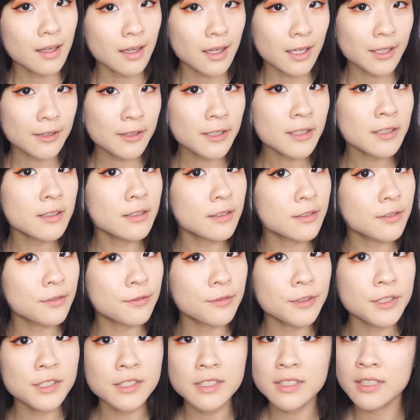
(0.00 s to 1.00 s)
I think the
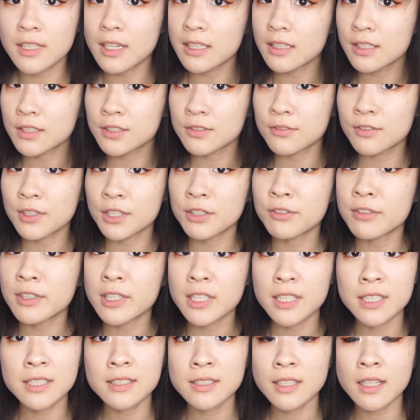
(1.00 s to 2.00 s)
difference in color is really,
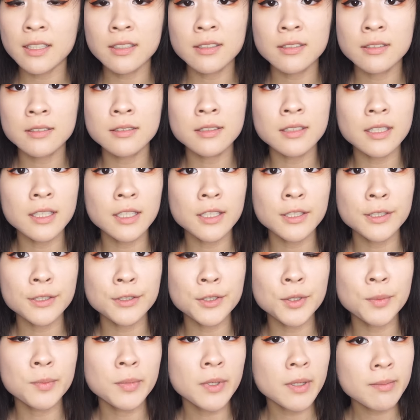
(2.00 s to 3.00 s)
really subtle,
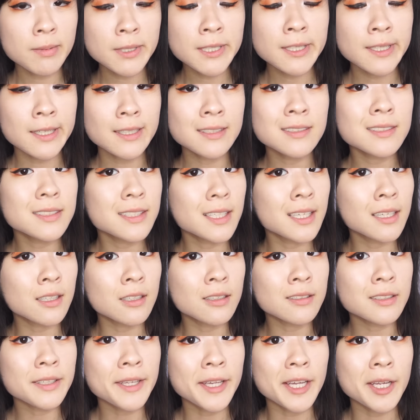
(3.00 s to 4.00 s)
and you probably can't tell
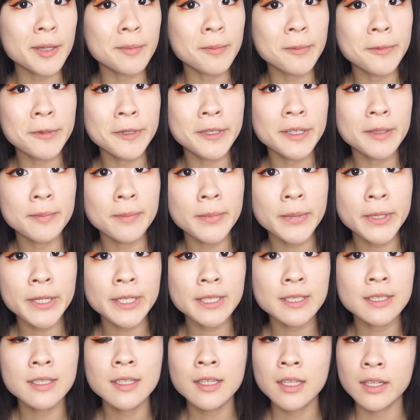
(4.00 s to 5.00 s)
on camera,
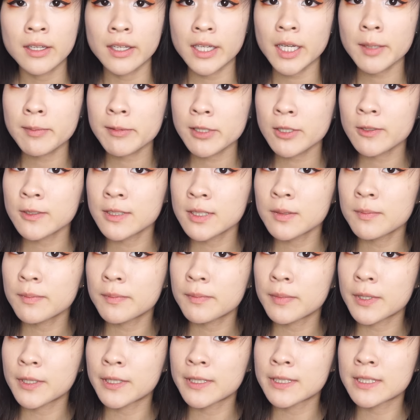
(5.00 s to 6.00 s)
but up close
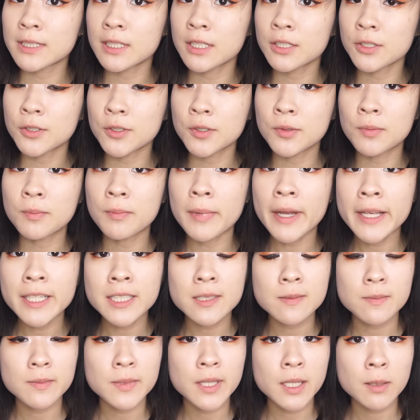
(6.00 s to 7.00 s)
in person you
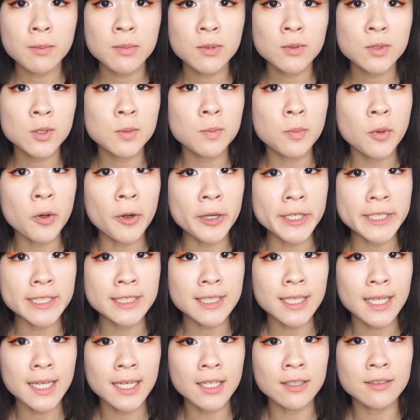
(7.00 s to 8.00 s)
might be able to
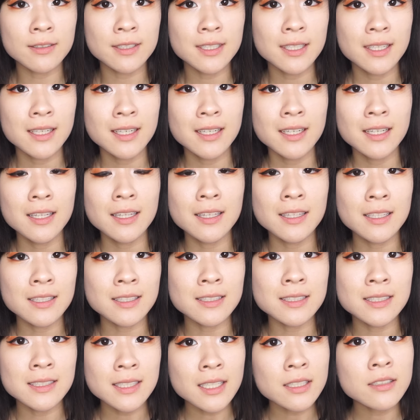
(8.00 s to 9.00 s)
point out
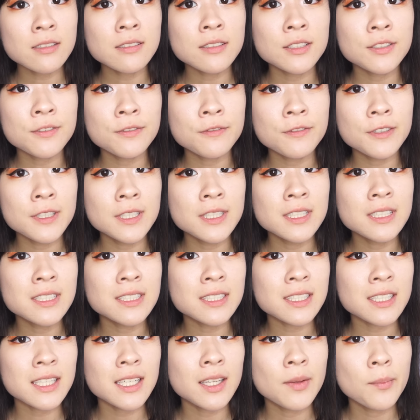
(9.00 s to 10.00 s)
the subtle
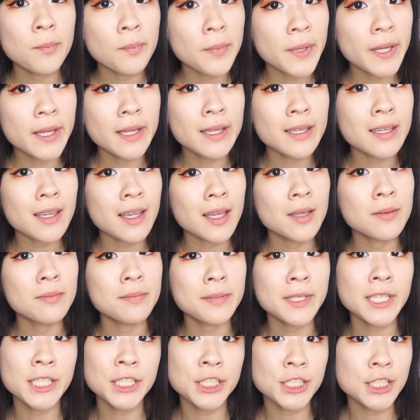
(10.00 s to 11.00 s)
difference in pink
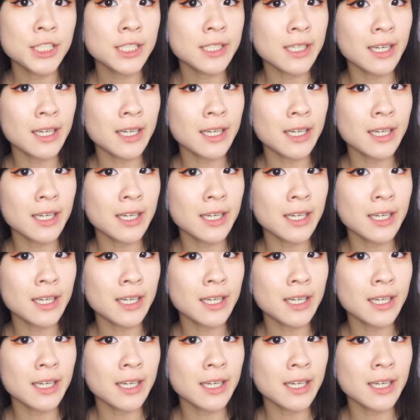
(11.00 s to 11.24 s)
and peachy